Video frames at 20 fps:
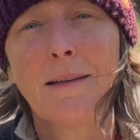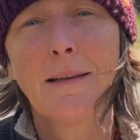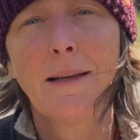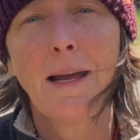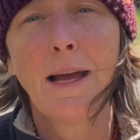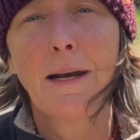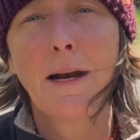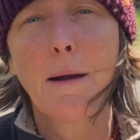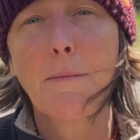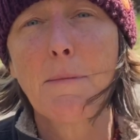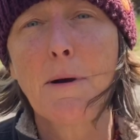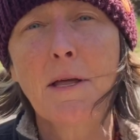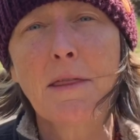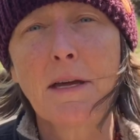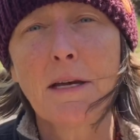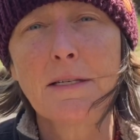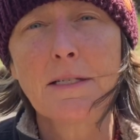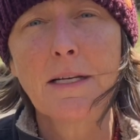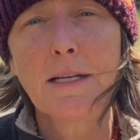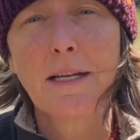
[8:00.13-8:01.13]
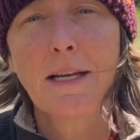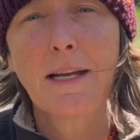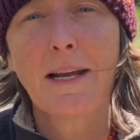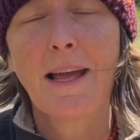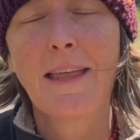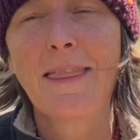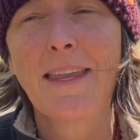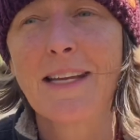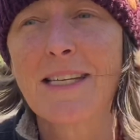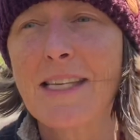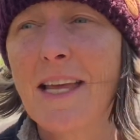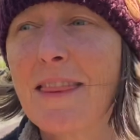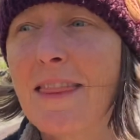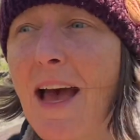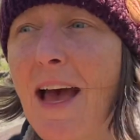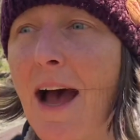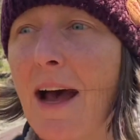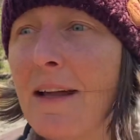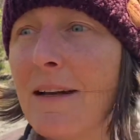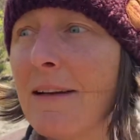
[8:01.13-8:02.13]
And I'm authentic, and they said
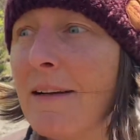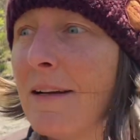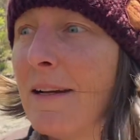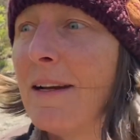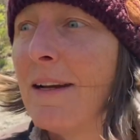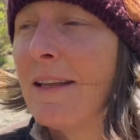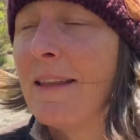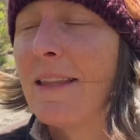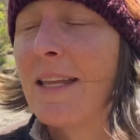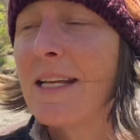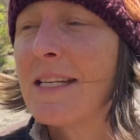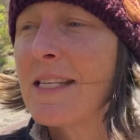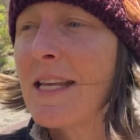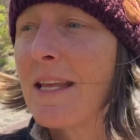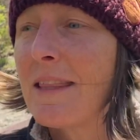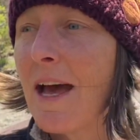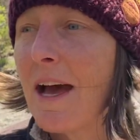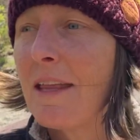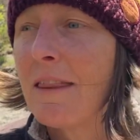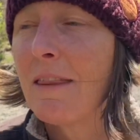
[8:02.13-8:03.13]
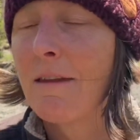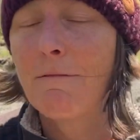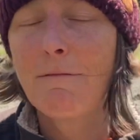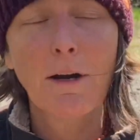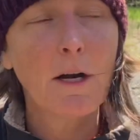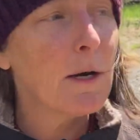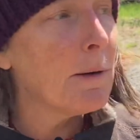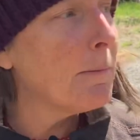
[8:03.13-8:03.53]
that. They said that in the very